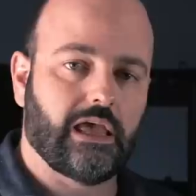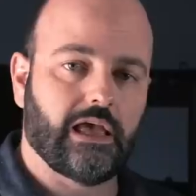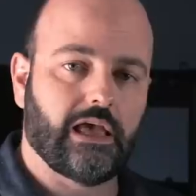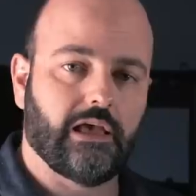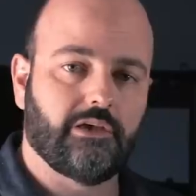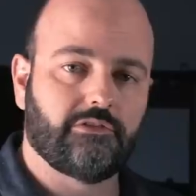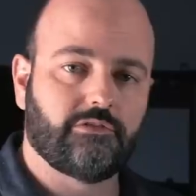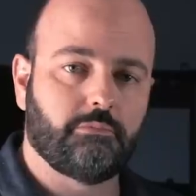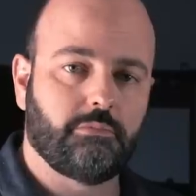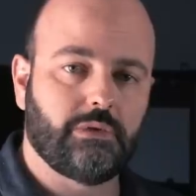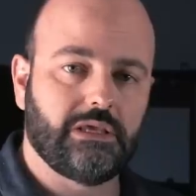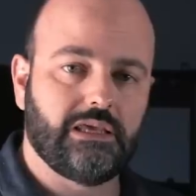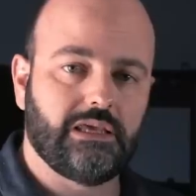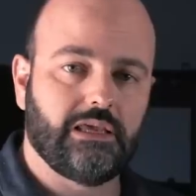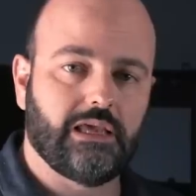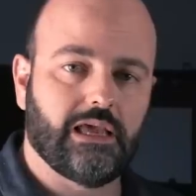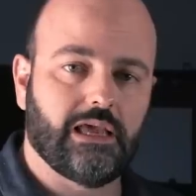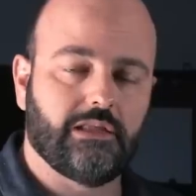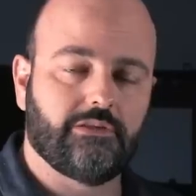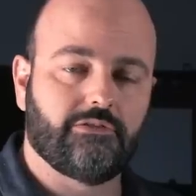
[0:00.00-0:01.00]
as
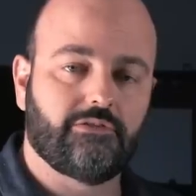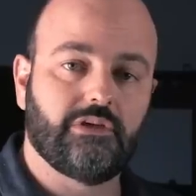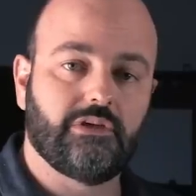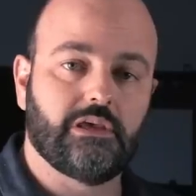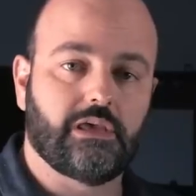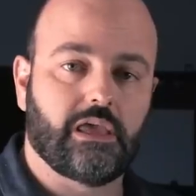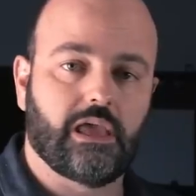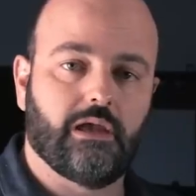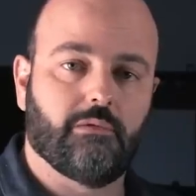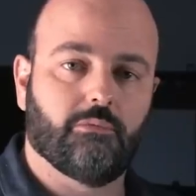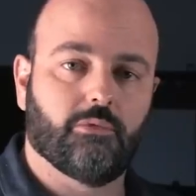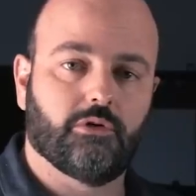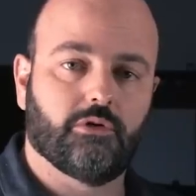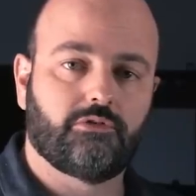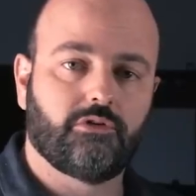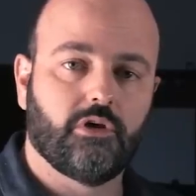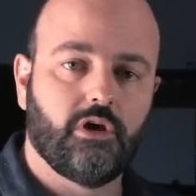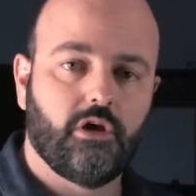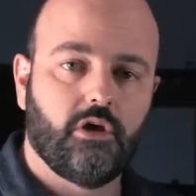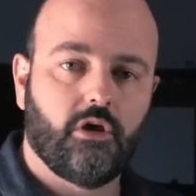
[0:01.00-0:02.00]
B and C
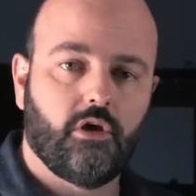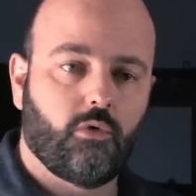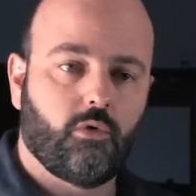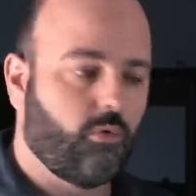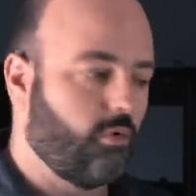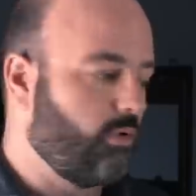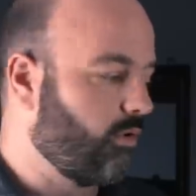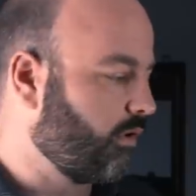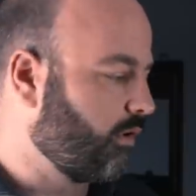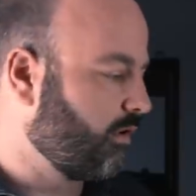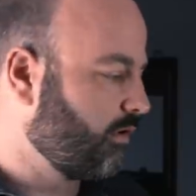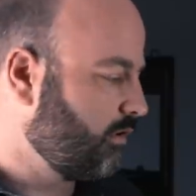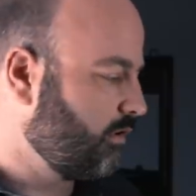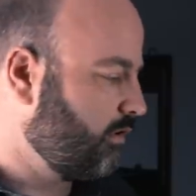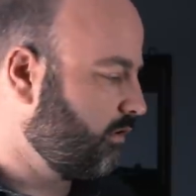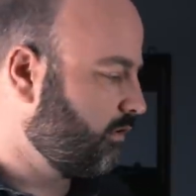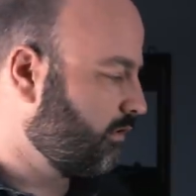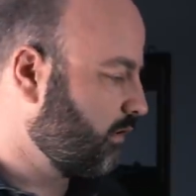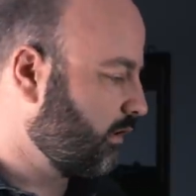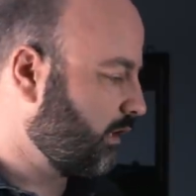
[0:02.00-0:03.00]
cameras, or
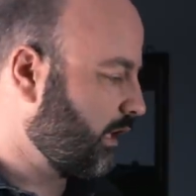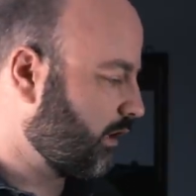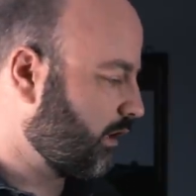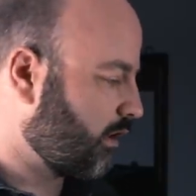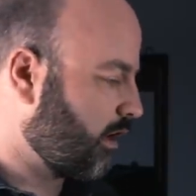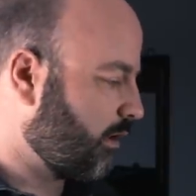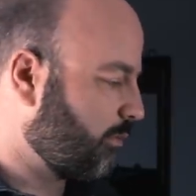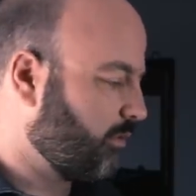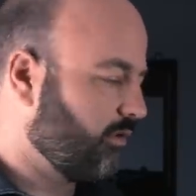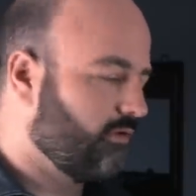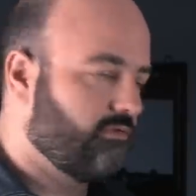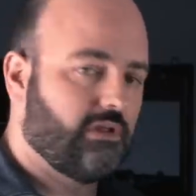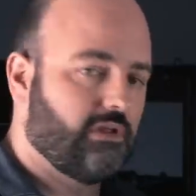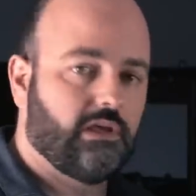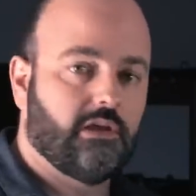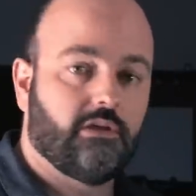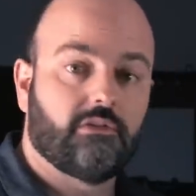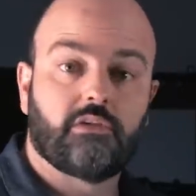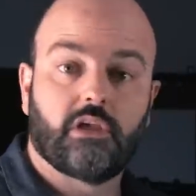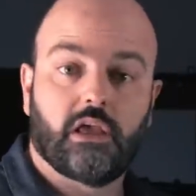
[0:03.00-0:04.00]
you could get a couple of
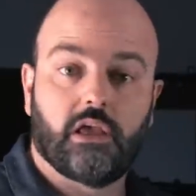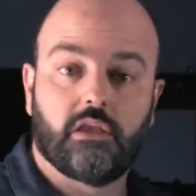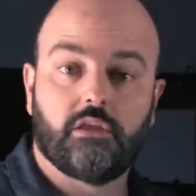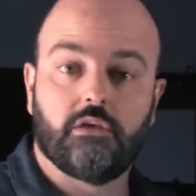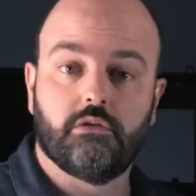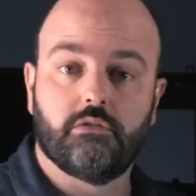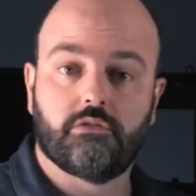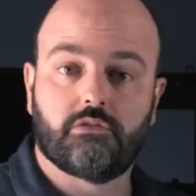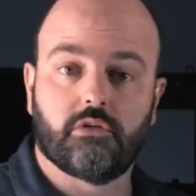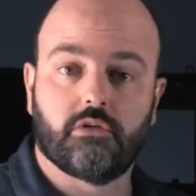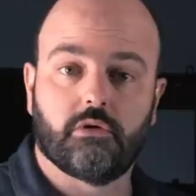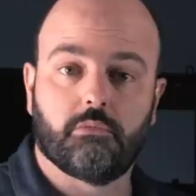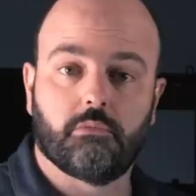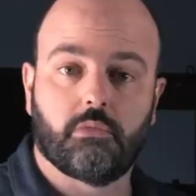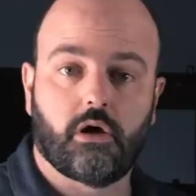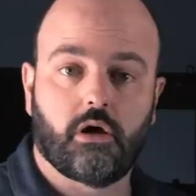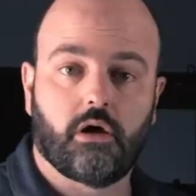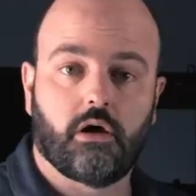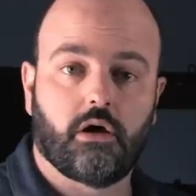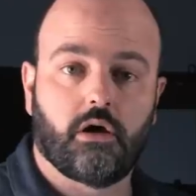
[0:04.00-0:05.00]
these and use them
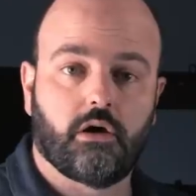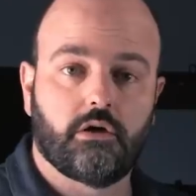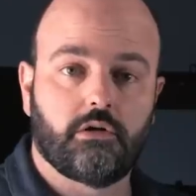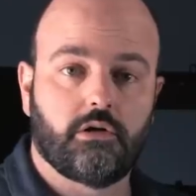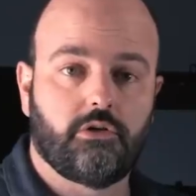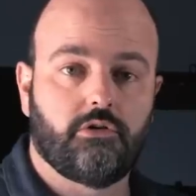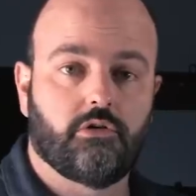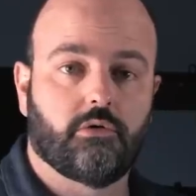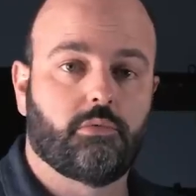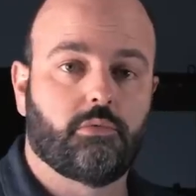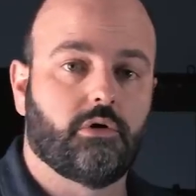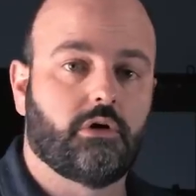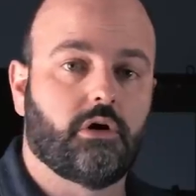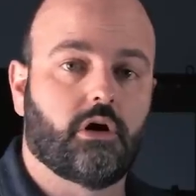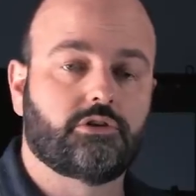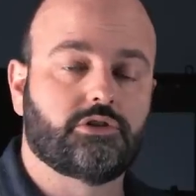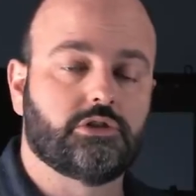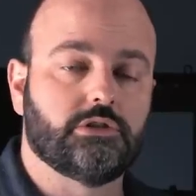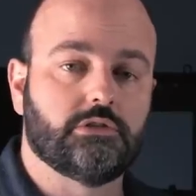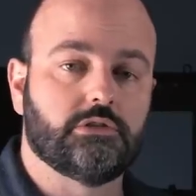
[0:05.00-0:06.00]
on your
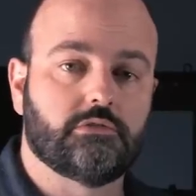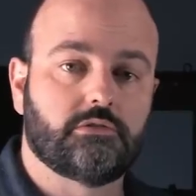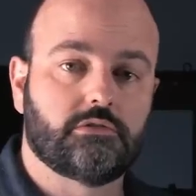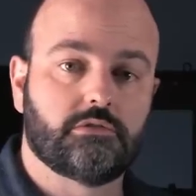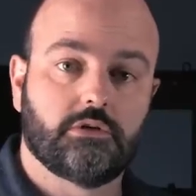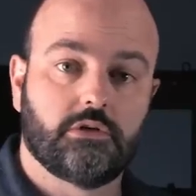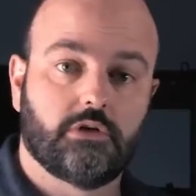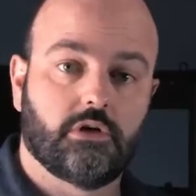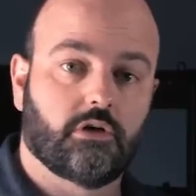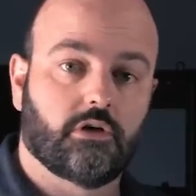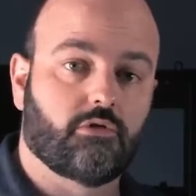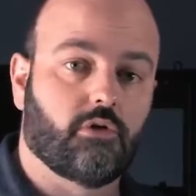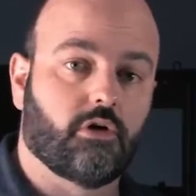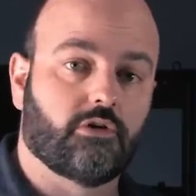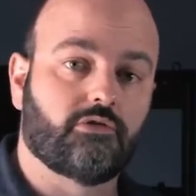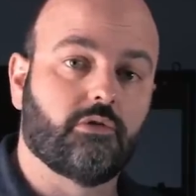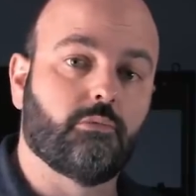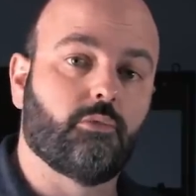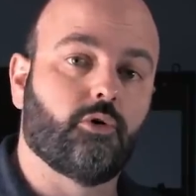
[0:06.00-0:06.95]
productions across the